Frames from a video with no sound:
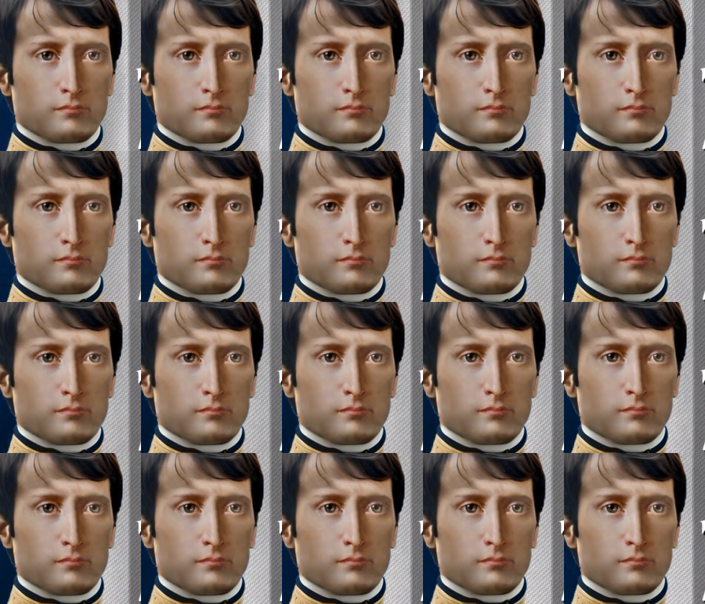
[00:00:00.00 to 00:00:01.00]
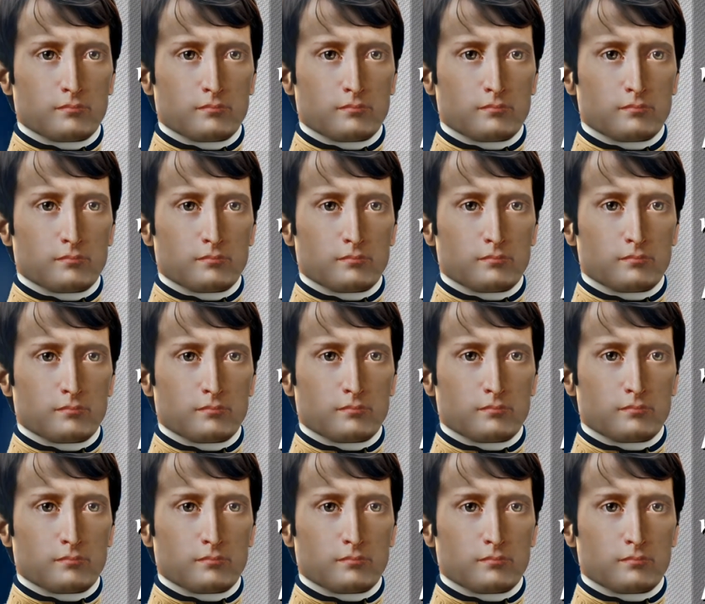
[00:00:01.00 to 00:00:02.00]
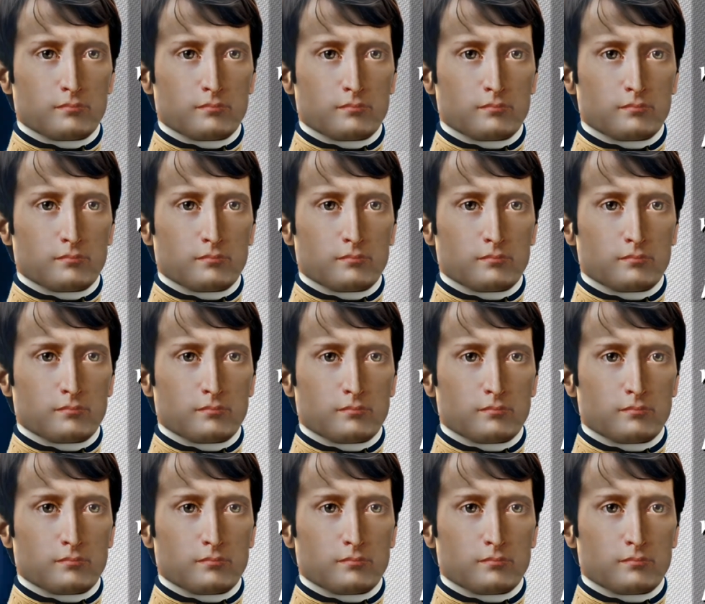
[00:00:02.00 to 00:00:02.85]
[no speech]